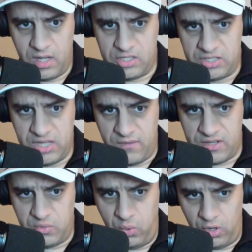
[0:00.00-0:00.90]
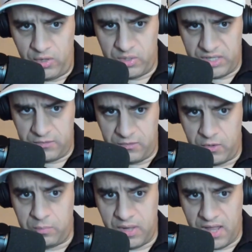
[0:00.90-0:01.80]
And Tre'Davious Ward was on the
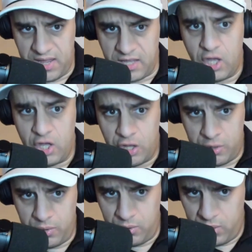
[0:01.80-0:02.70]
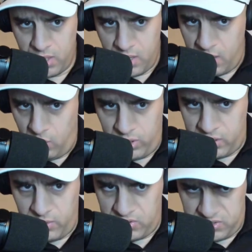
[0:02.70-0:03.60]
field playing through one
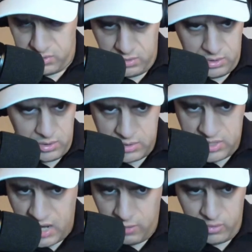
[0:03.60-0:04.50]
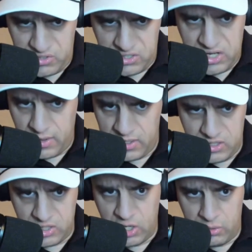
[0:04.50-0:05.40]
of the most terrible
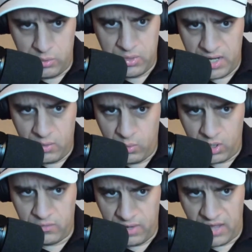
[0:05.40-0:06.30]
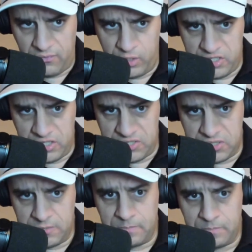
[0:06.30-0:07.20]
scenarios you could go through in any walk of life, which
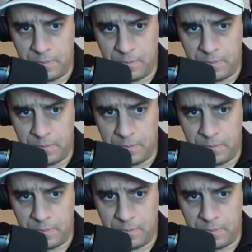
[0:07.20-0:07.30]
is